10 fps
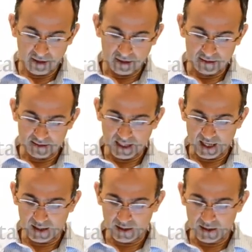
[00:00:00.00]
has
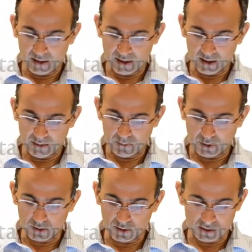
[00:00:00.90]
ten
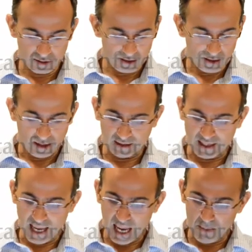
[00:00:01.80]
inputs and
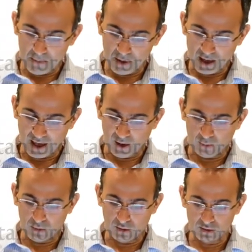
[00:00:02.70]
M
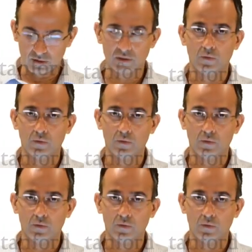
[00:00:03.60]
outputs,